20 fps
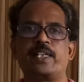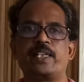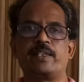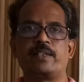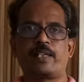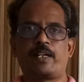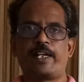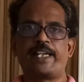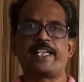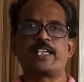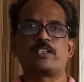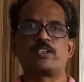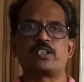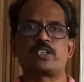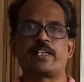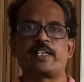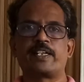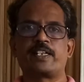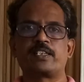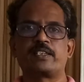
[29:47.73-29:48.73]
higher order
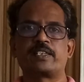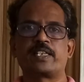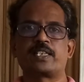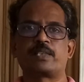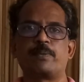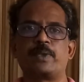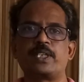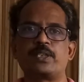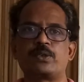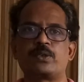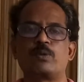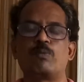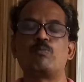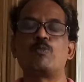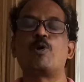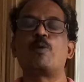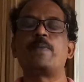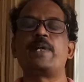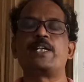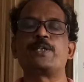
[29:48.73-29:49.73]
statistics means
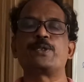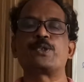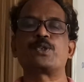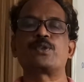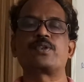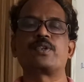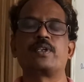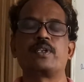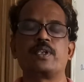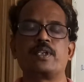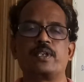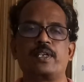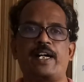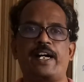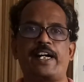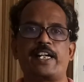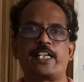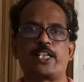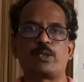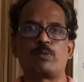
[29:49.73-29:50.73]
moments,
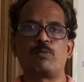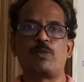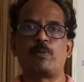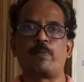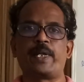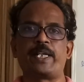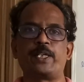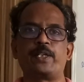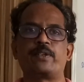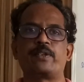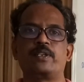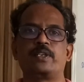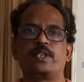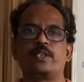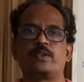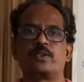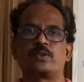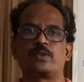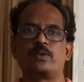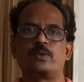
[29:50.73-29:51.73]
rth moment.
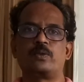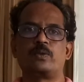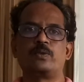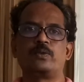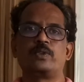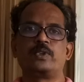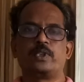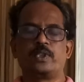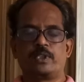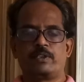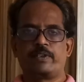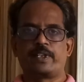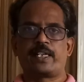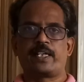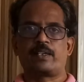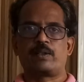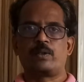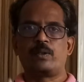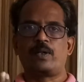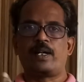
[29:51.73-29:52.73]
So we
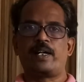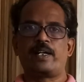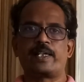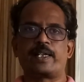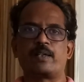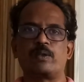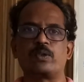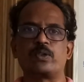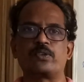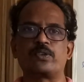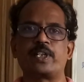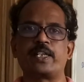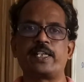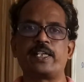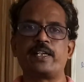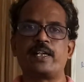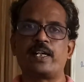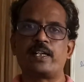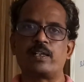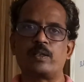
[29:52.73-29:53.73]
can go r equal to 3,
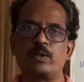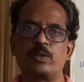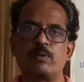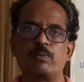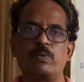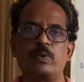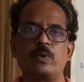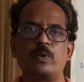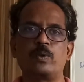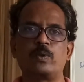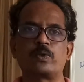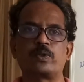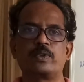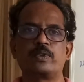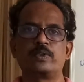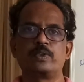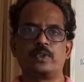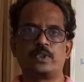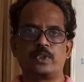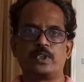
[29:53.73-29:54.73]
r equal to 4.
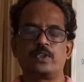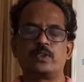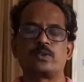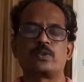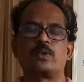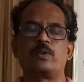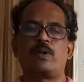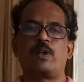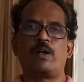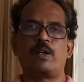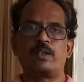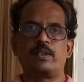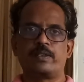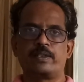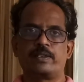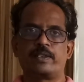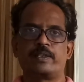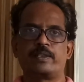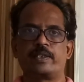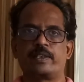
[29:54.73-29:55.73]
So all
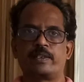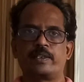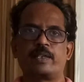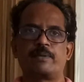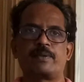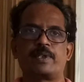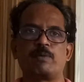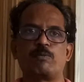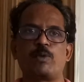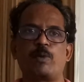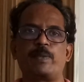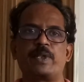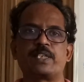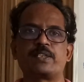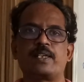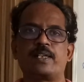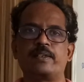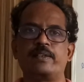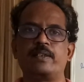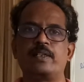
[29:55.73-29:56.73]
different moments
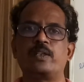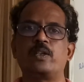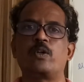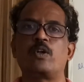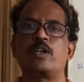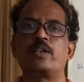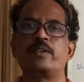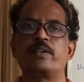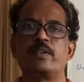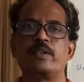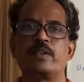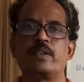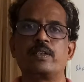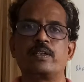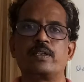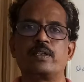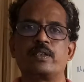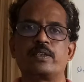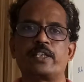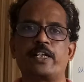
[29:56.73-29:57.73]
are there,
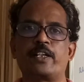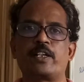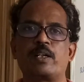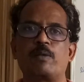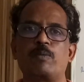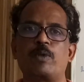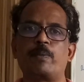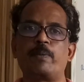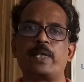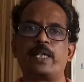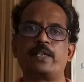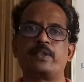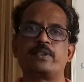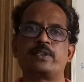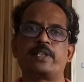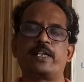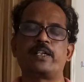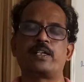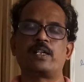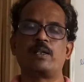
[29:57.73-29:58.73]
central
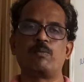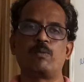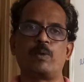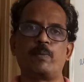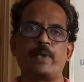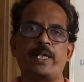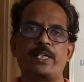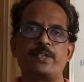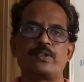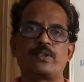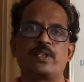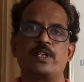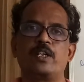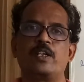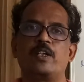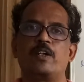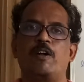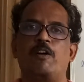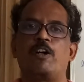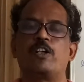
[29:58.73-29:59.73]
moments.
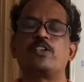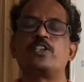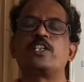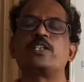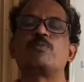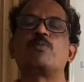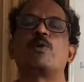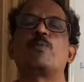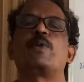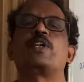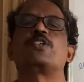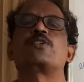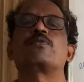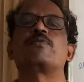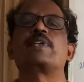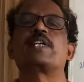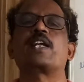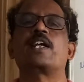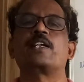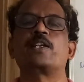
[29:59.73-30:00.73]
All these moments
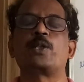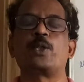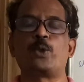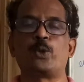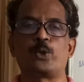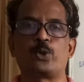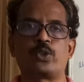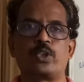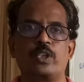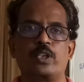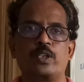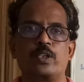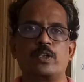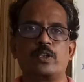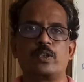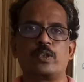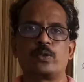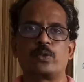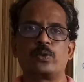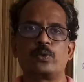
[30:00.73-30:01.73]
we can use
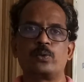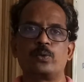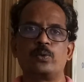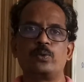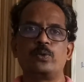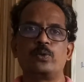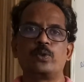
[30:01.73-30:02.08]
to